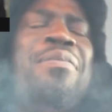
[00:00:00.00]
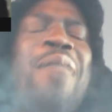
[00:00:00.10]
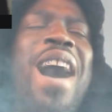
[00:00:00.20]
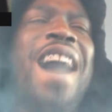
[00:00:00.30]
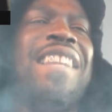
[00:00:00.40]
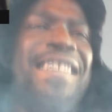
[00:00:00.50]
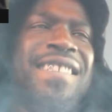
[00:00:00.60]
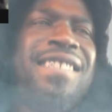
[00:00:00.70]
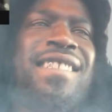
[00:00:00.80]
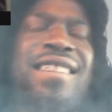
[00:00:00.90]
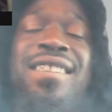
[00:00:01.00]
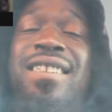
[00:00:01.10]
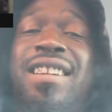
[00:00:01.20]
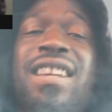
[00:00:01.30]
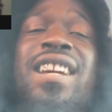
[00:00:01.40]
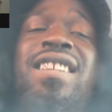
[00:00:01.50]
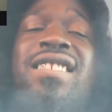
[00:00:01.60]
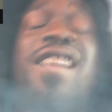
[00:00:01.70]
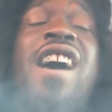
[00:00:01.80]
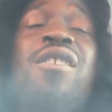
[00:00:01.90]
Man, he
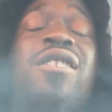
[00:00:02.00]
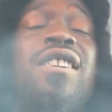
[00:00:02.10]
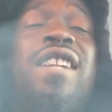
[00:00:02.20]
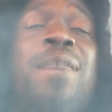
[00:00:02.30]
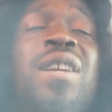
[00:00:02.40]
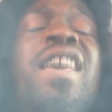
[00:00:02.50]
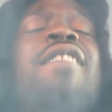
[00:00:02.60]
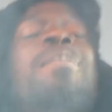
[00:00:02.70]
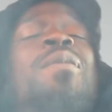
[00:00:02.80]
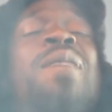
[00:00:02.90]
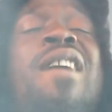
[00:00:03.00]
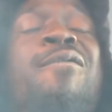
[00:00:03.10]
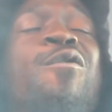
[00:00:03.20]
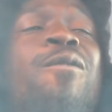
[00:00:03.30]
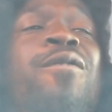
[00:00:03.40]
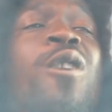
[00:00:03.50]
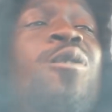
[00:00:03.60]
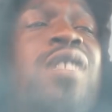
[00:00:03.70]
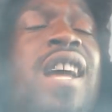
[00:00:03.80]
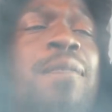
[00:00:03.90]
styled on them. He gave them about 4
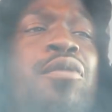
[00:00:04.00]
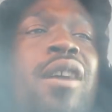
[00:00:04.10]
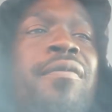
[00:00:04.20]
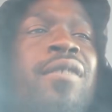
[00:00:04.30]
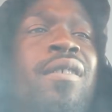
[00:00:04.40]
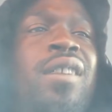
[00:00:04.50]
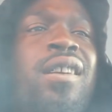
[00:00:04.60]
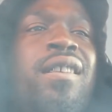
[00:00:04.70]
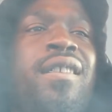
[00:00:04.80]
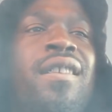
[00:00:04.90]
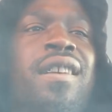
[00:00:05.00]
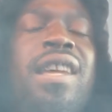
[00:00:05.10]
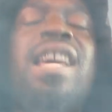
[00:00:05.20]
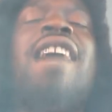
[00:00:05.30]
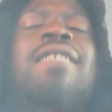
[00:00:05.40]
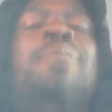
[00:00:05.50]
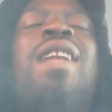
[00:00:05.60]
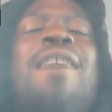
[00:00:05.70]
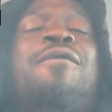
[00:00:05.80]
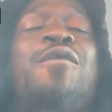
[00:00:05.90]
flows there, bro. He gave them
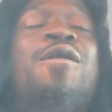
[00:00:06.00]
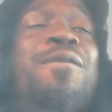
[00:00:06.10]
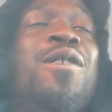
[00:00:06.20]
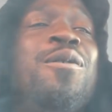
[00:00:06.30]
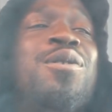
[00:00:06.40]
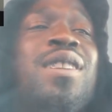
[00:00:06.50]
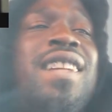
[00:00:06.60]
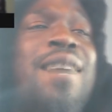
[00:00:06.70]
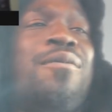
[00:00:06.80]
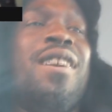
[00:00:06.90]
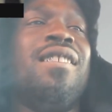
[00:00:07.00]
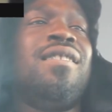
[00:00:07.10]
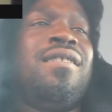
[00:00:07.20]
like 4 flows on that one.